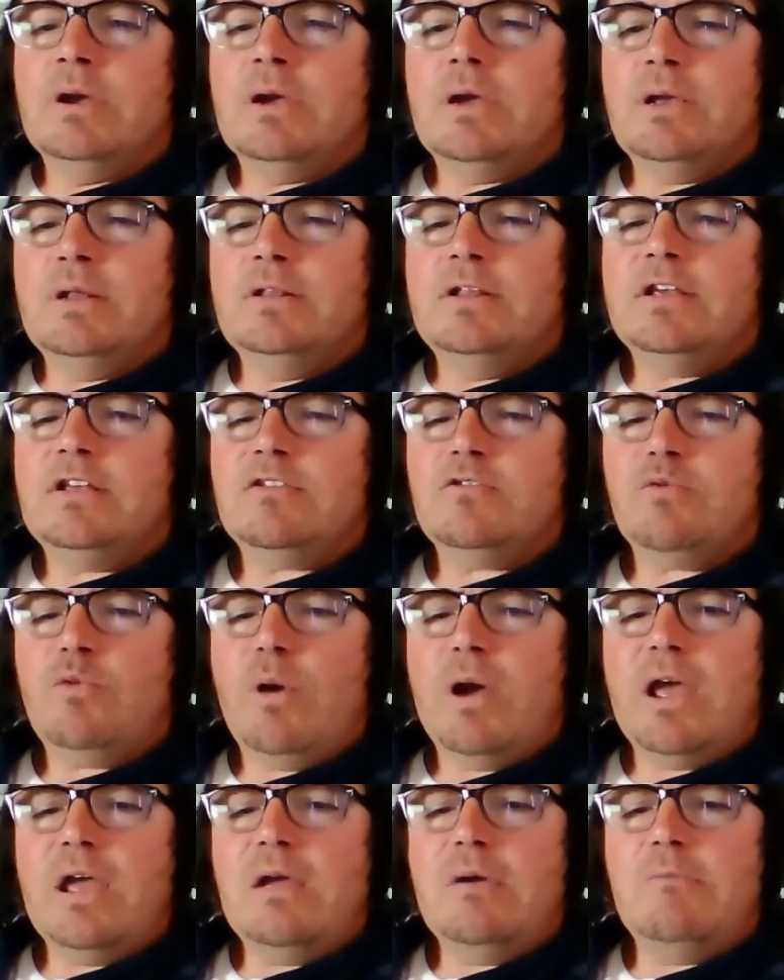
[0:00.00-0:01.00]
In this
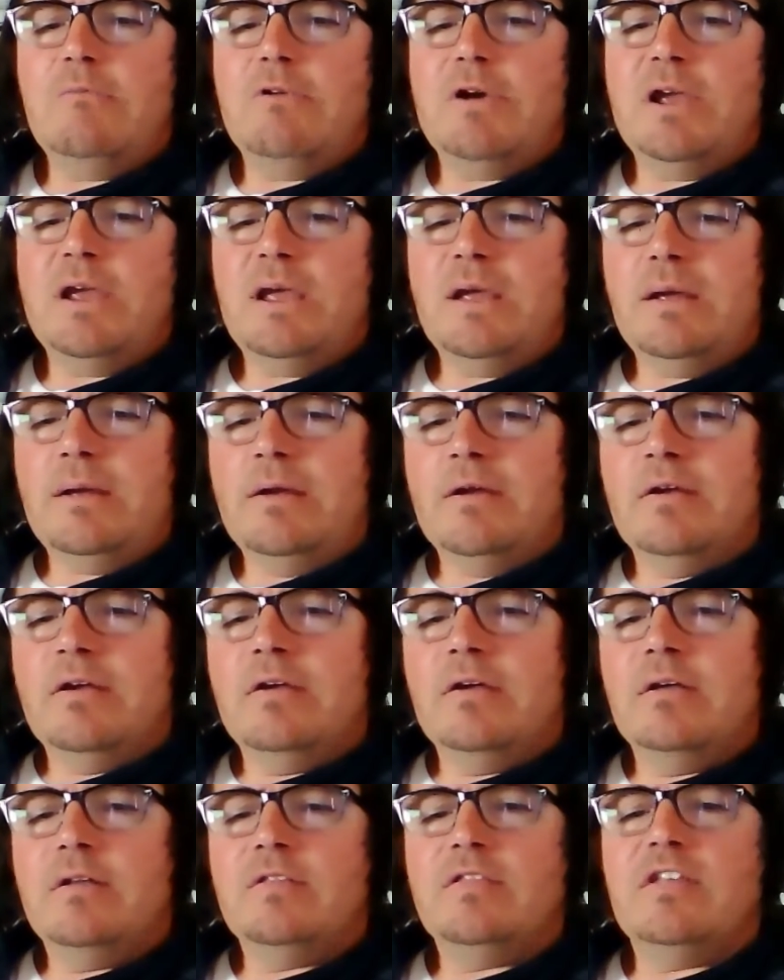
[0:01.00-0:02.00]
way,
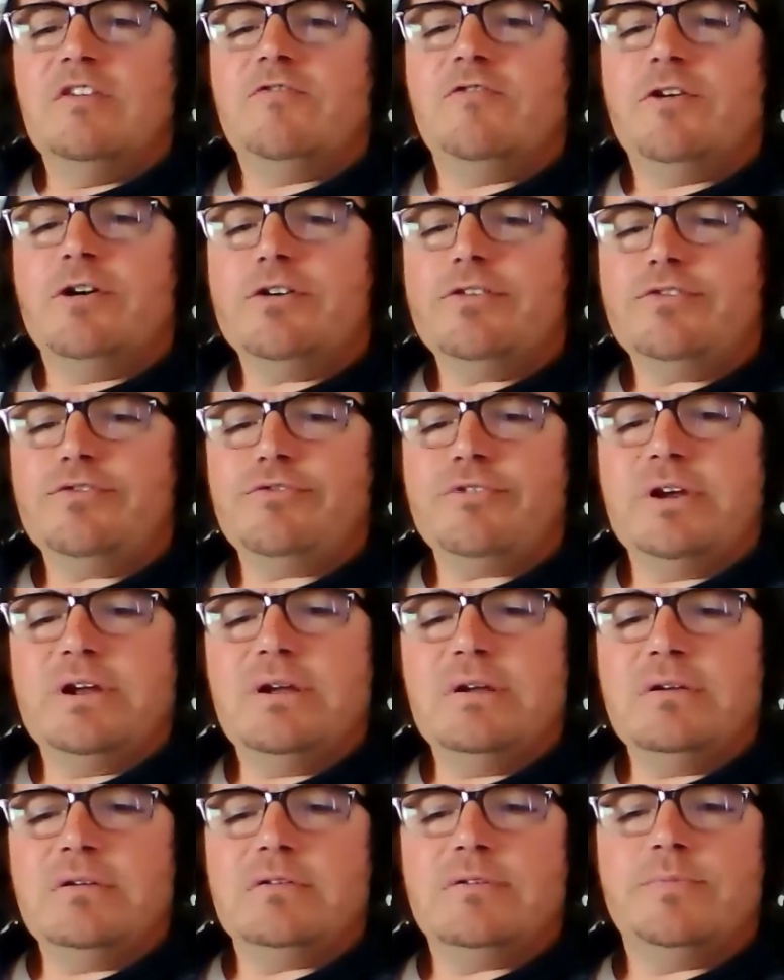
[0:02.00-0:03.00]
the 4th
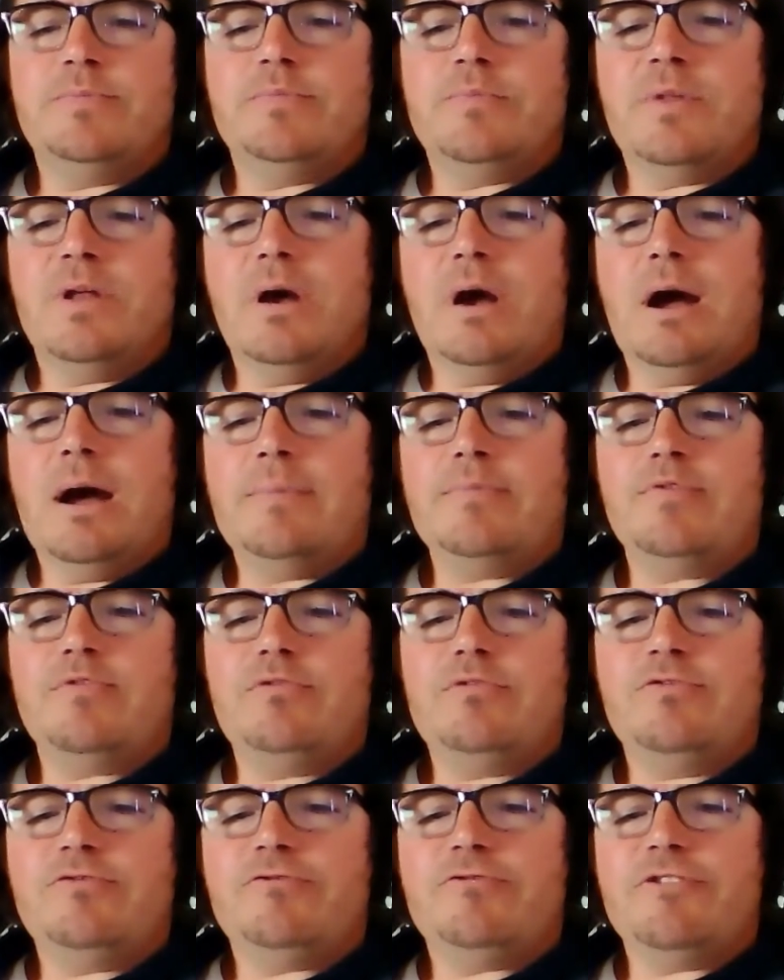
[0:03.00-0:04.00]
strings up
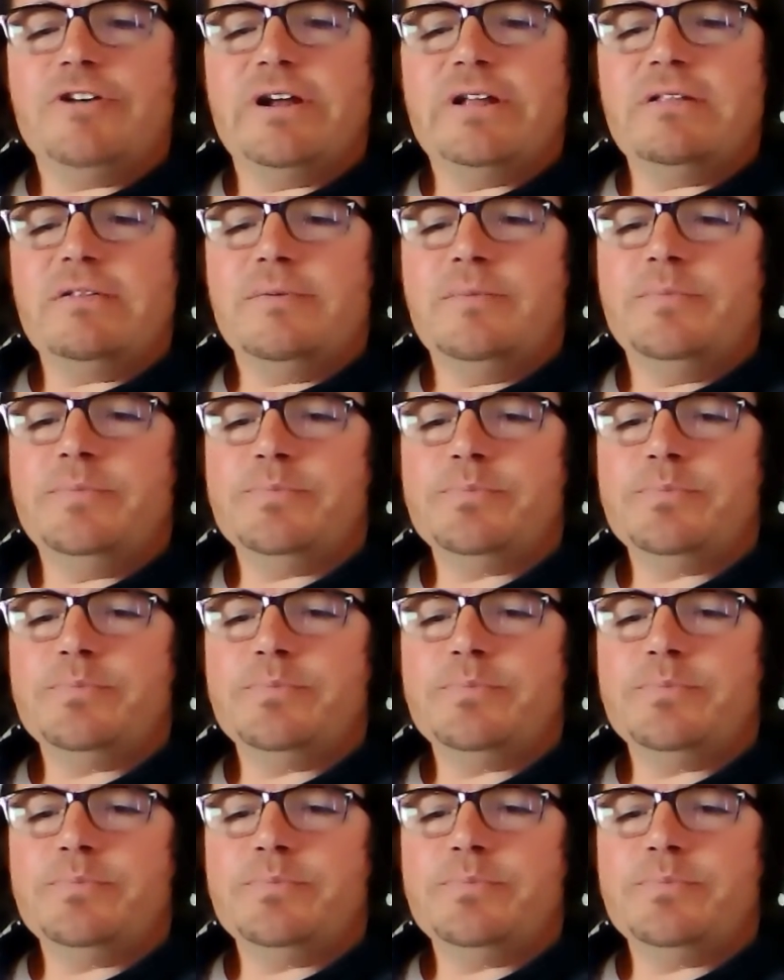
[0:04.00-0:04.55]
to fret